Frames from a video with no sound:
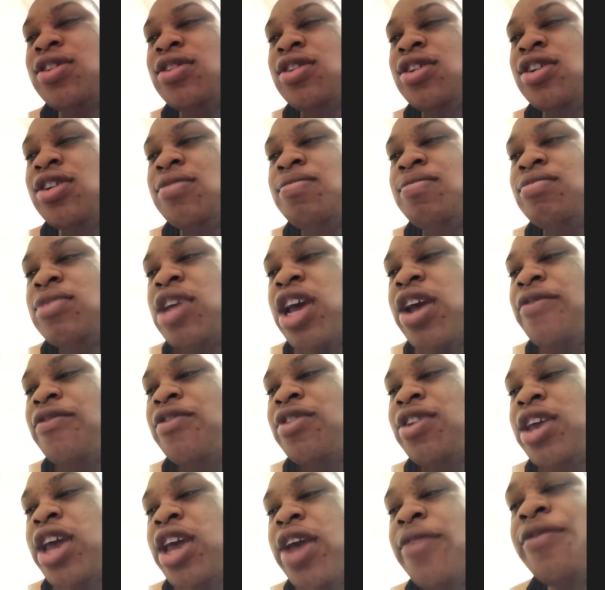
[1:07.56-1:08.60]
um,
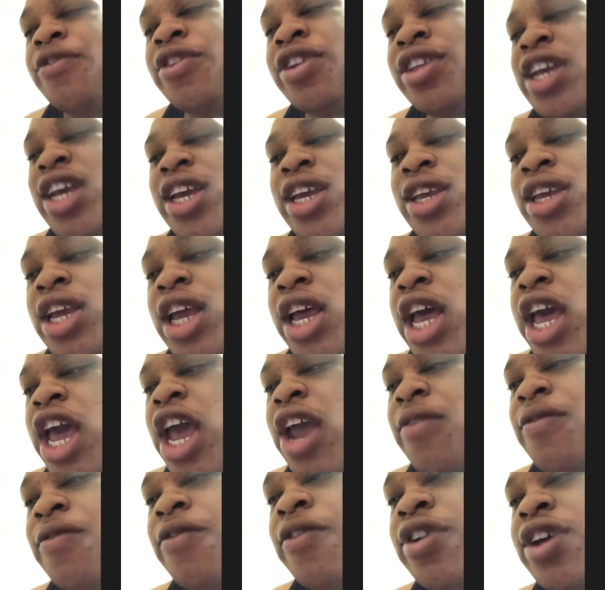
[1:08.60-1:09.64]
every every day.
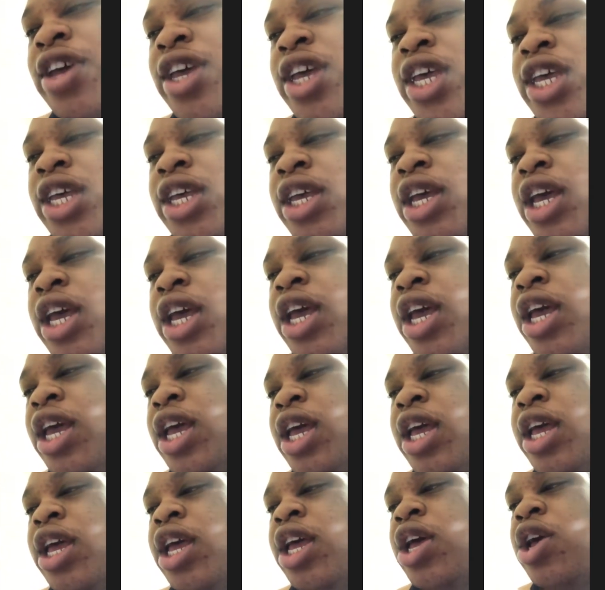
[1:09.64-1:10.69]
Every
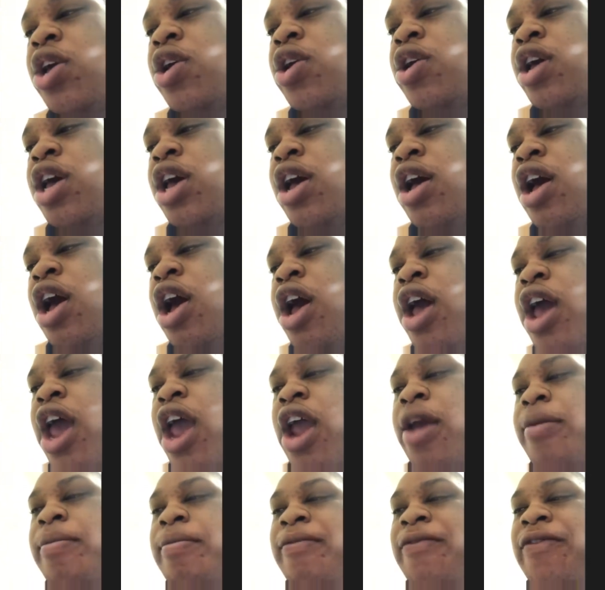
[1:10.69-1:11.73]
no,
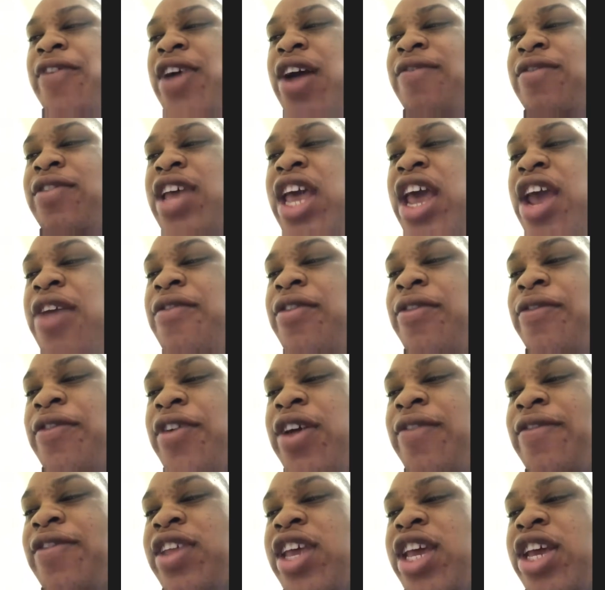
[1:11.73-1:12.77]
Five every
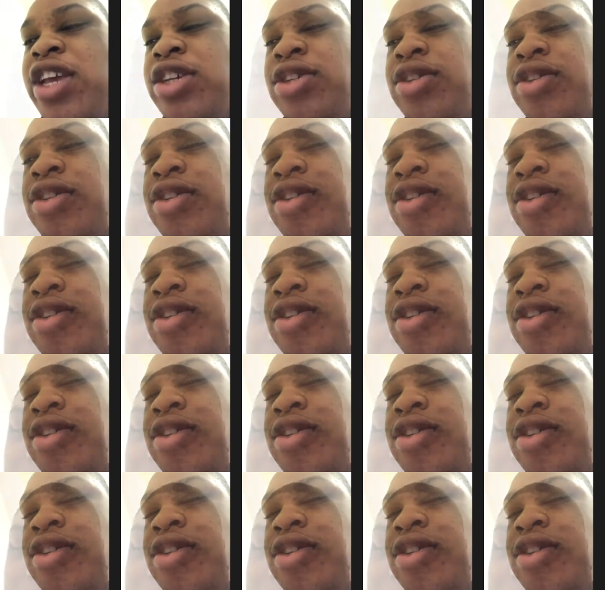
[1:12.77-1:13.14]
five days. This